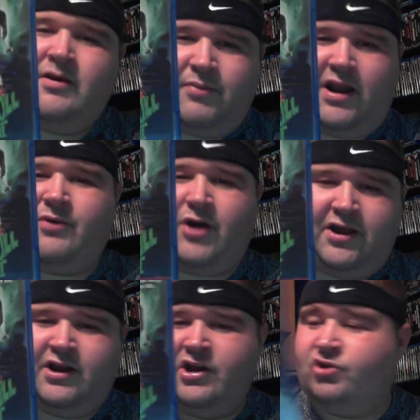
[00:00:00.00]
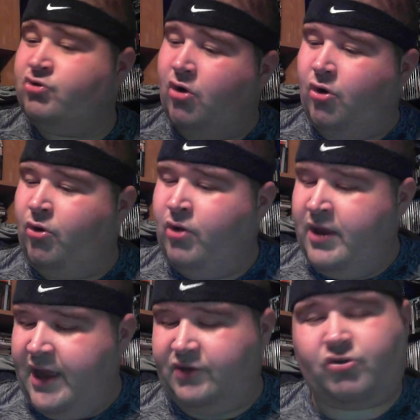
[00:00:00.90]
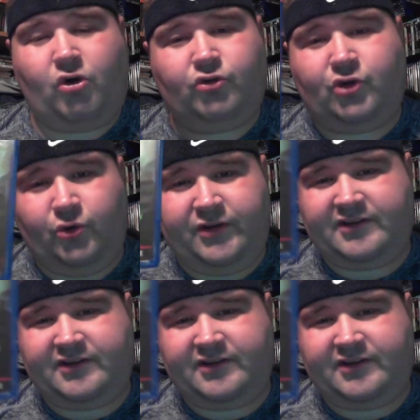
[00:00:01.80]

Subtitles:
But anyway, Troll and Troll 2.